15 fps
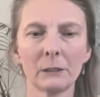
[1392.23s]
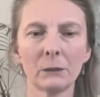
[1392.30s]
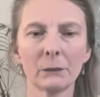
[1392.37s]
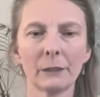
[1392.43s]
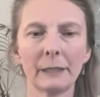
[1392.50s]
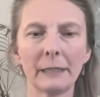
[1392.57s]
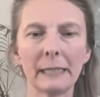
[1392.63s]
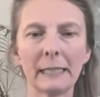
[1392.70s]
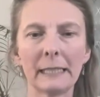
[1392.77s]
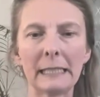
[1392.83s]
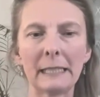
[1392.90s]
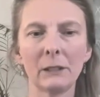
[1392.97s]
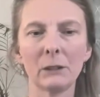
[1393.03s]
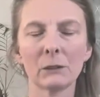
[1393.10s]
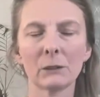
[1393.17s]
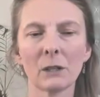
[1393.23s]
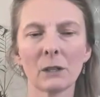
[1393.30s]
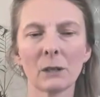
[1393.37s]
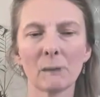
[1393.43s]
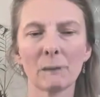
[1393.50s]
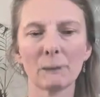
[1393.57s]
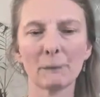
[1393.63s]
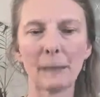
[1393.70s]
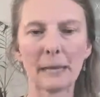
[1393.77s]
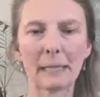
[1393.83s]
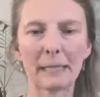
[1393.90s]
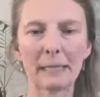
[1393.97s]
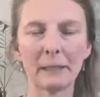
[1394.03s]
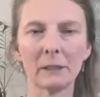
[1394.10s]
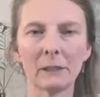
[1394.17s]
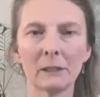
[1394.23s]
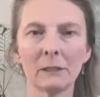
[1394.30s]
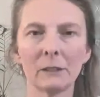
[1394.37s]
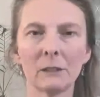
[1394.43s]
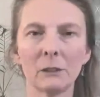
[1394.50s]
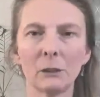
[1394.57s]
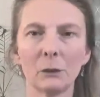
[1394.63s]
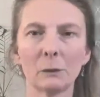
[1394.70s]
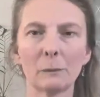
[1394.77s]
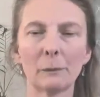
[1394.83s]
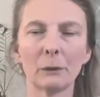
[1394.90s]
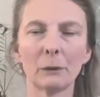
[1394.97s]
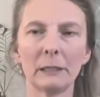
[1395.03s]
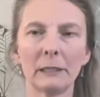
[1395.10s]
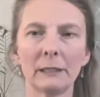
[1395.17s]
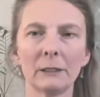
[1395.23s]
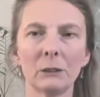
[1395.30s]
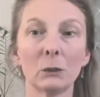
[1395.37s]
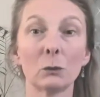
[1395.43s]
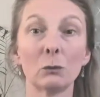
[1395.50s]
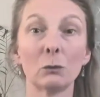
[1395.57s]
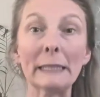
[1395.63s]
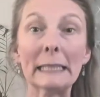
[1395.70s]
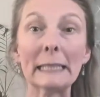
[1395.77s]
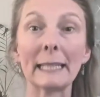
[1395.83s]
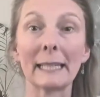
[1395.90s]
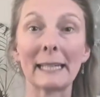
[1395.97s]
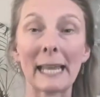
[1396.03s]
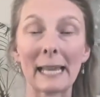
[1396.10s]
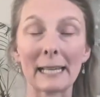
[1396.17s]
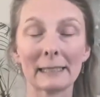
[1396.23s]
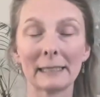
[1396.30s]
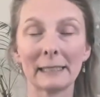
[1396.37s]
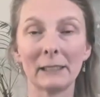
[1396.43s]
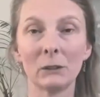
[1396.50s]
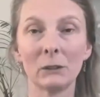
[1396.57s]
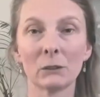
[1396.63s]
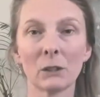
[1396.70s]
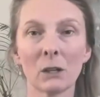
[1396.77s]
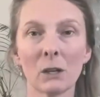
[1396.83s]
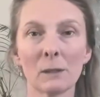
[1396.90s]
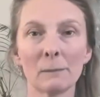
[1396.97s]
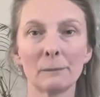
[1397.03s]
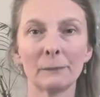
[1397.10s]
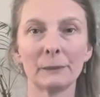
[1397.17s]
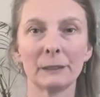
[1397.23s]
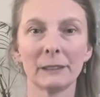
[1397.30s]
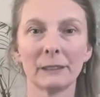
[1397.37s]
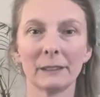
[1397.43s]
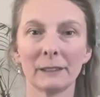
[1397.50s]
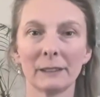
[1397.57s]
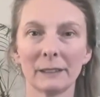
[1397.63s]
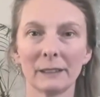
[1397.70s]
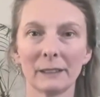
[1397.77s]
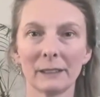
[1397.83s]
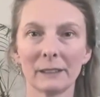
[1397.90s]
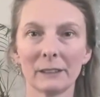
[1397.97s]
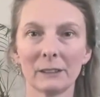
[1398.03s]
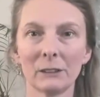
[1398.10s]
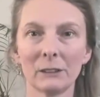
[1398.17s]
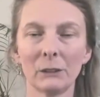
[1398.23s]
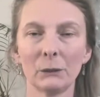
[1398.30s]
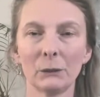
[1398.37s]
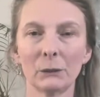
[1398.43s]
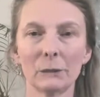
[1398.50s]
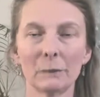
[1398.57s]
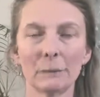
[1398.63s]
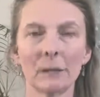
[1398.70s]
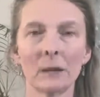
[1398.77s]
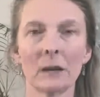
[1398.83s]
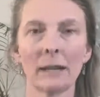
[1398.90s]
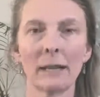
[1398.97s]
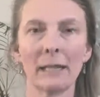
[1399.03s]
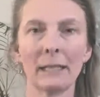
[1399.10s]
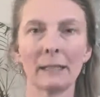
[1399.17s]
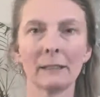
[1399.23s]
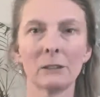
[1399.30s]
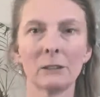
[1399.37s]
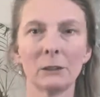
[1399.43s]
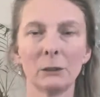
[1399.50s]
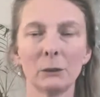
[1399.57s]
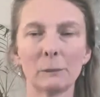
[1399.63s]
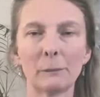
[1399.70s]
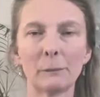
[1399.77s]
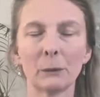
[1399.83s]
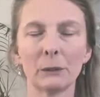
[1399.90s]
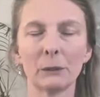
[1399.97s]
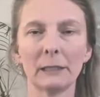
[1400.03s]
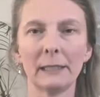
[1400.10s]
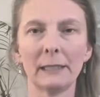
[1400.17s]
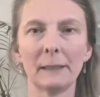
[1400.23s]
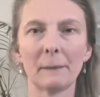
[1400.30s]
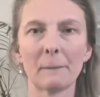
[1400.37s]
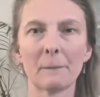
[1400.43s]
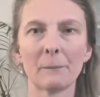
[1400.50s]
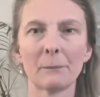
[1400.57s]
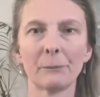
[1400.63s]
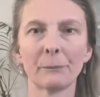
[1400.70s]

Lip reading: As you're thinking your arms back into your body, as you're reconnecting your arms to your spine, to your body,